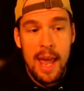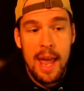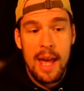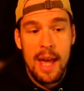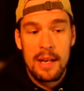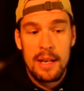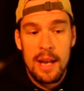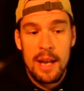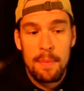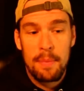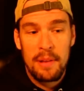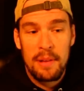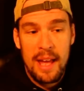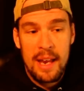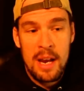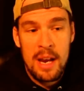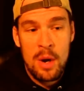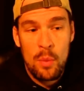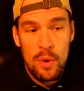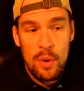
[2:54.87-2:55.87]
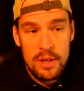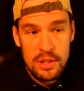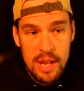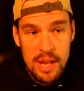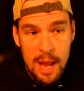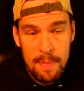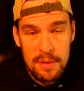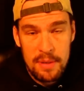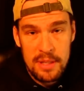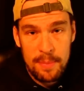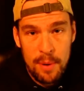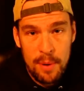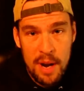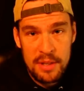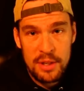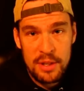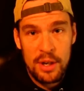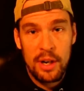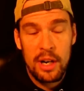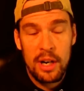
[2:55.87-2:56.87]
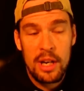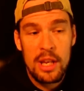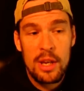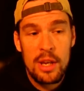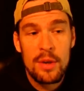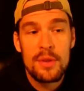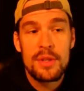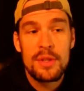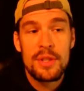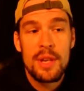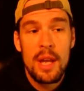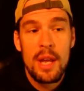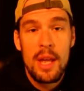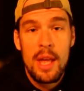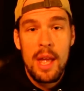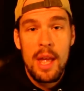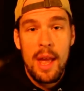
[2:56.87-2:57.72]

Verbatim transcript: and uh, plan on which type of suppressor you're going to use.